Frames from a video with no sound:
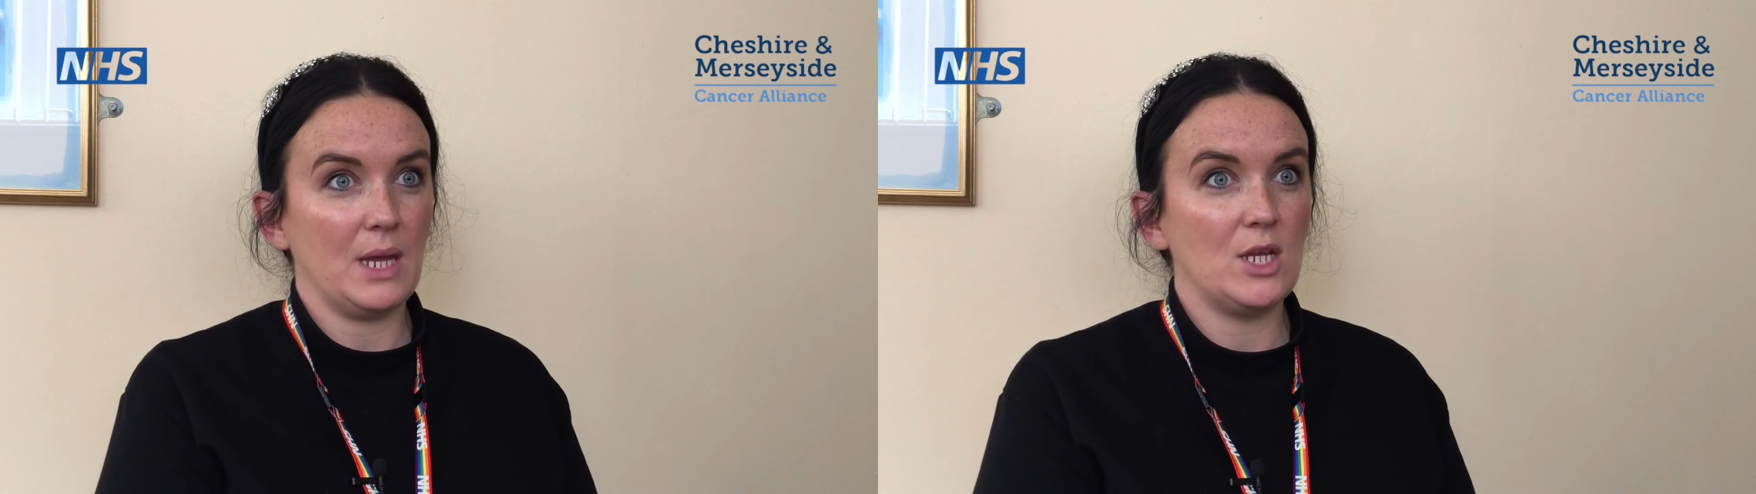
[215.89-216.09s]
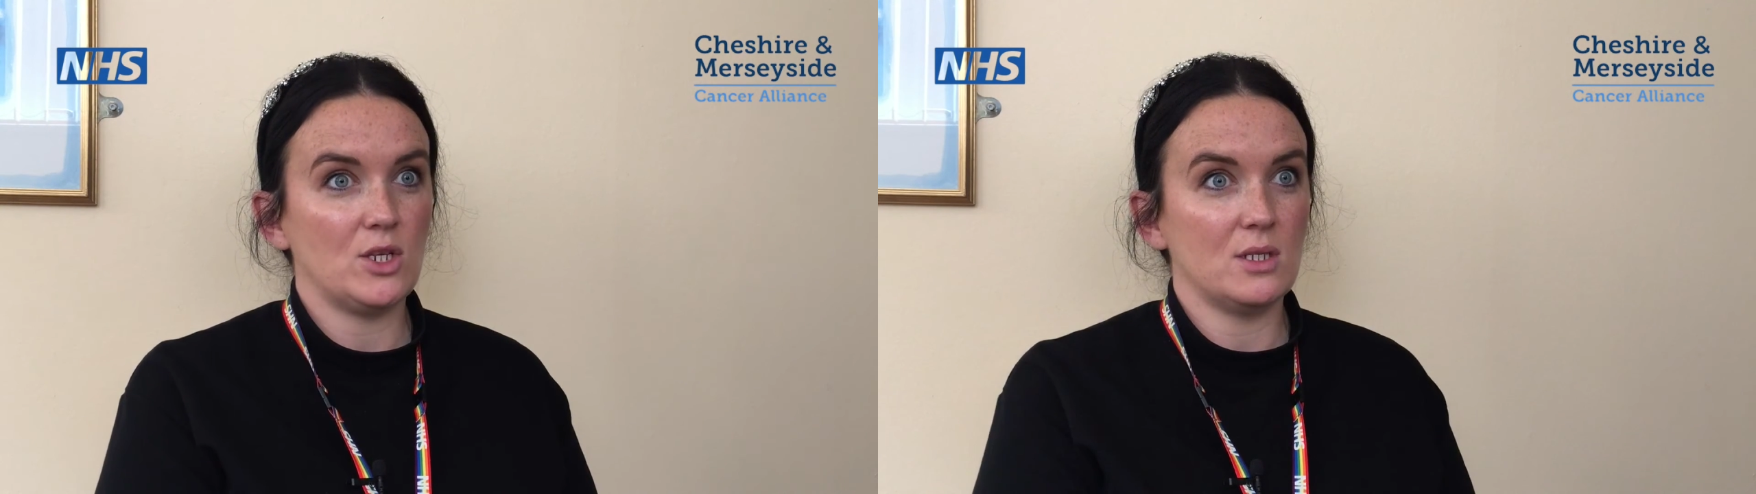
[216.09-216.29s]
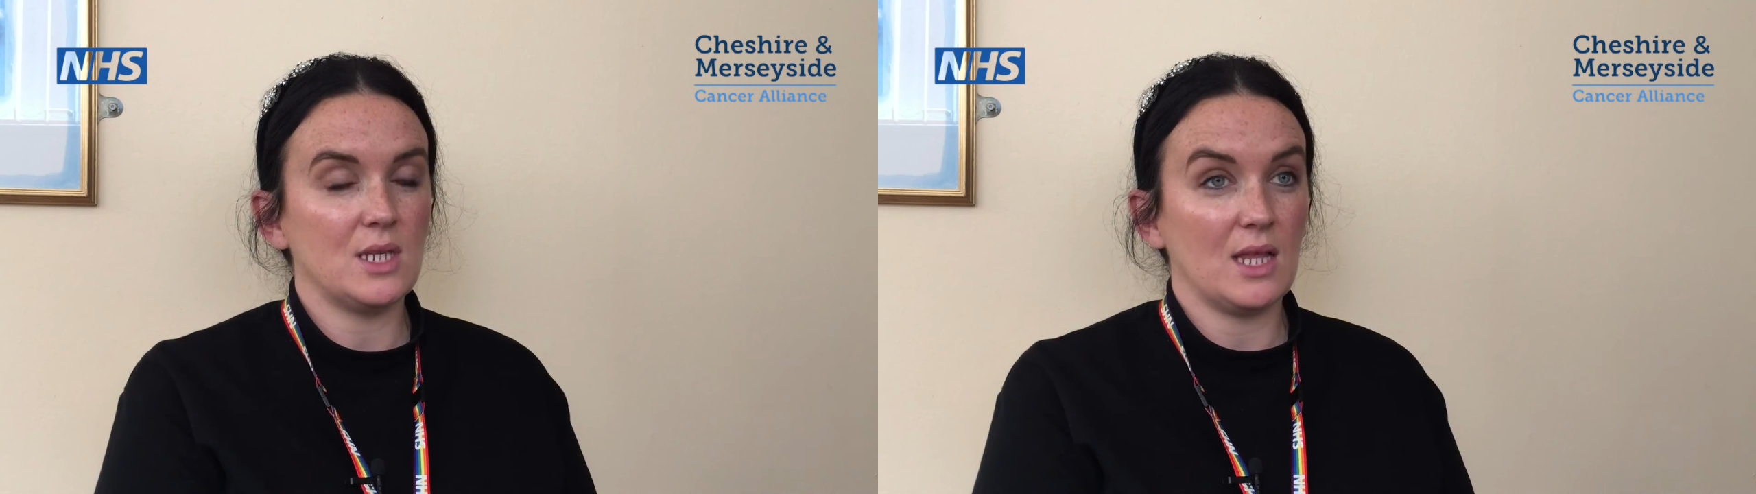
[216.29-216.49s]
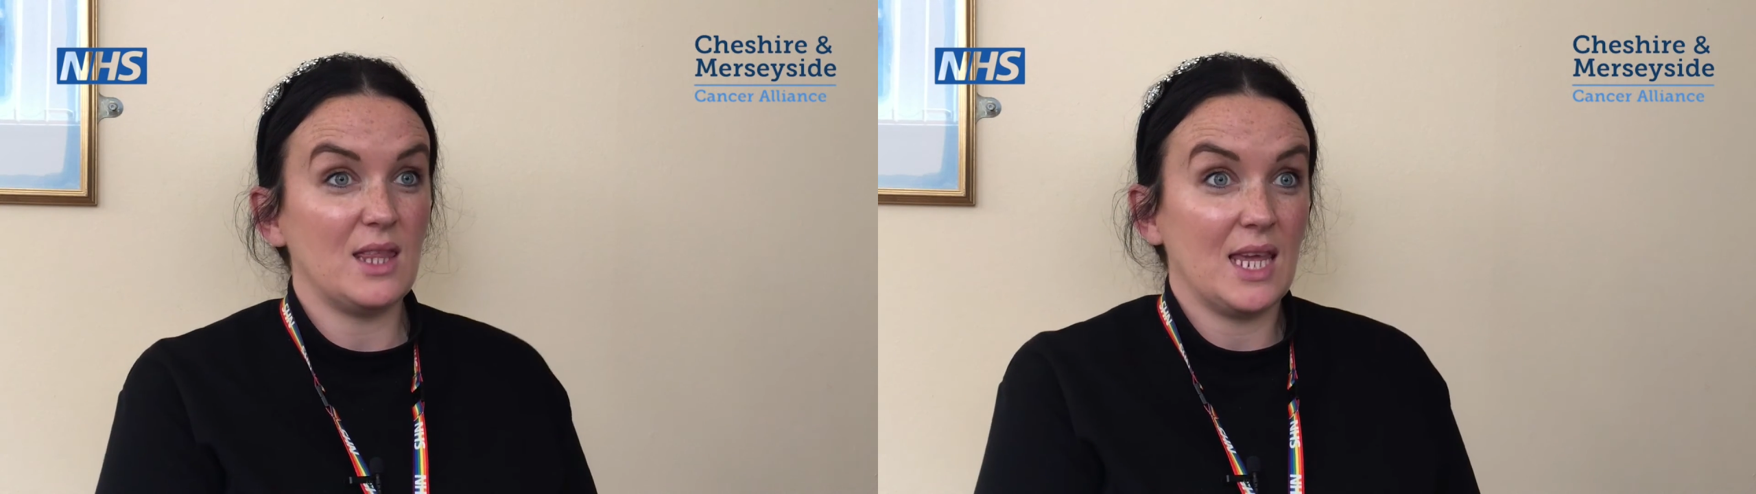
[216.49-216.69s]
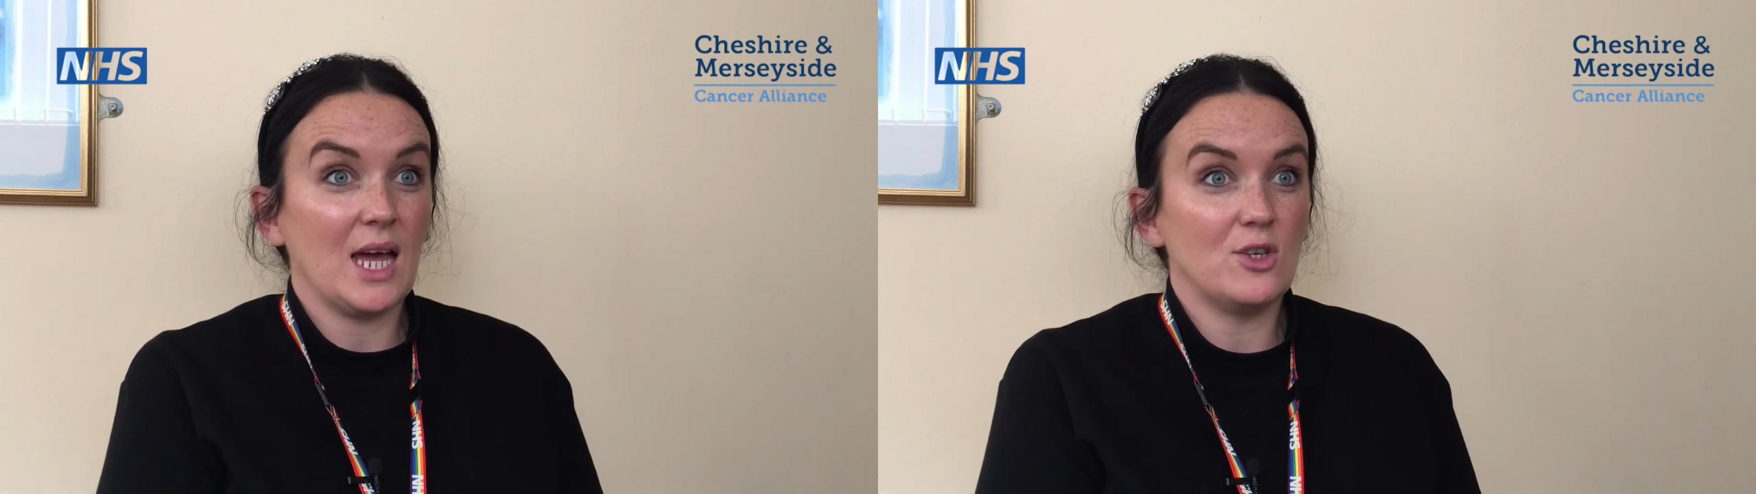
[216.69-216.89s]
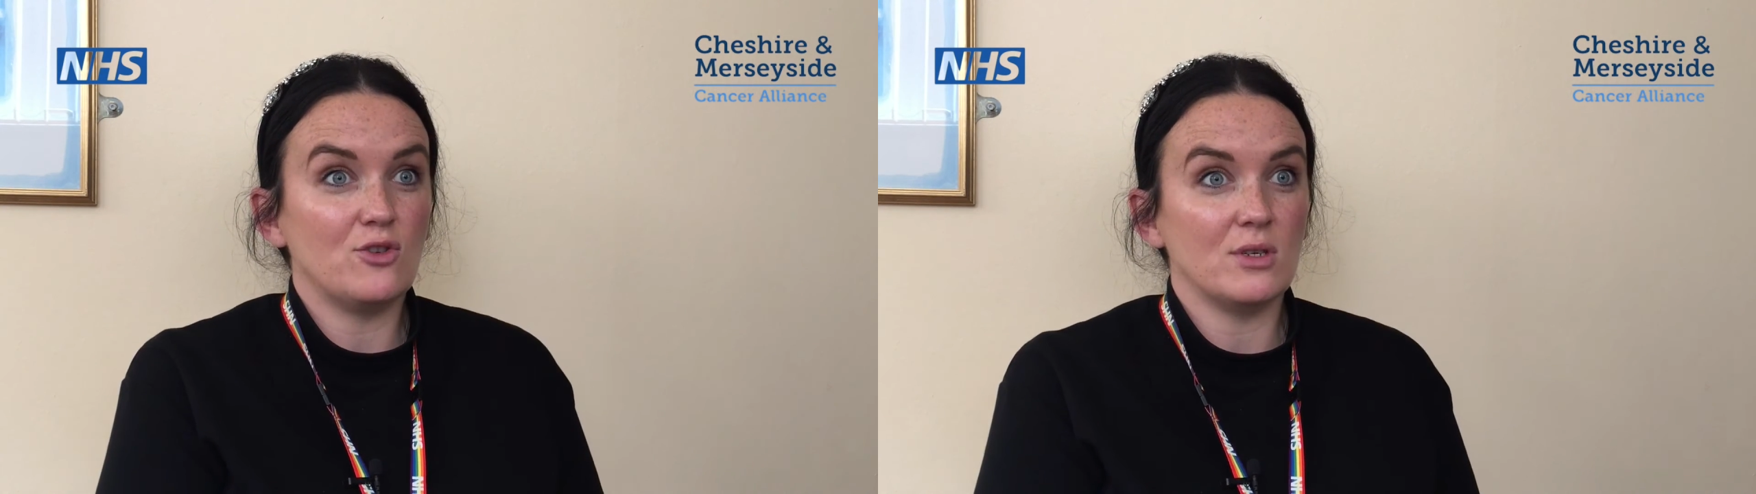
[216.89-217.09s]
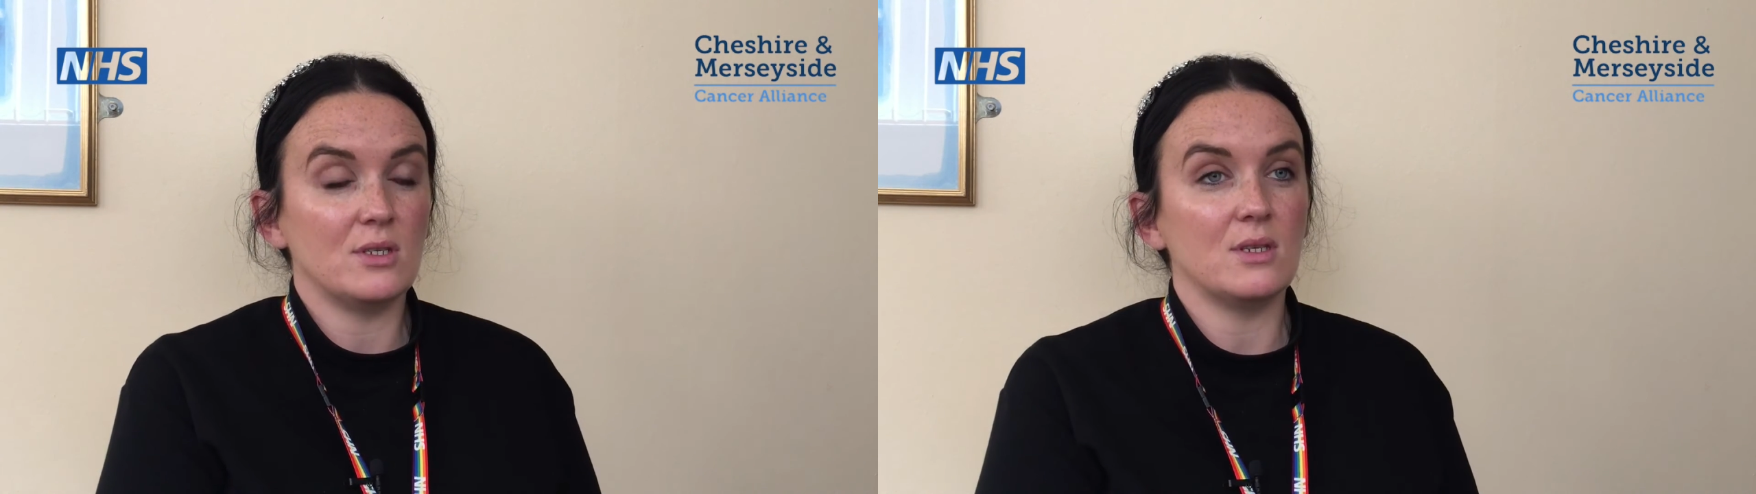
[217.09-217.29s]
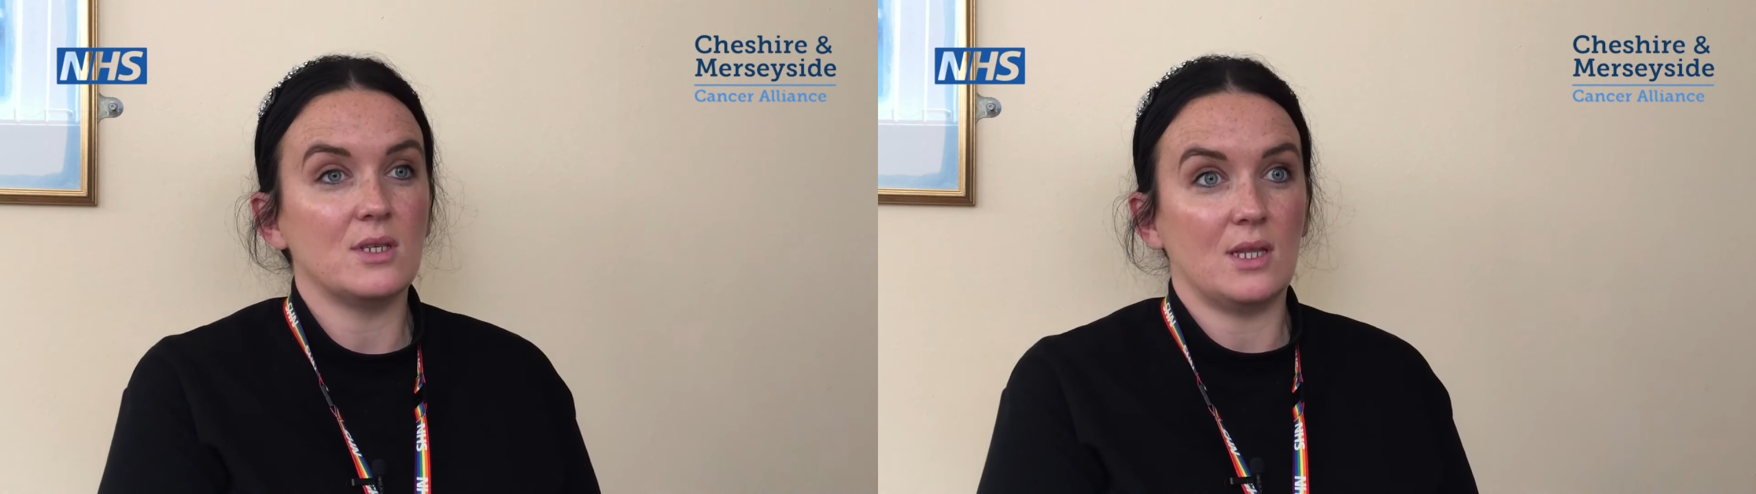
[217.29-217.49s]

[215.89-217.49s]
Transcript: patients that they can trust us,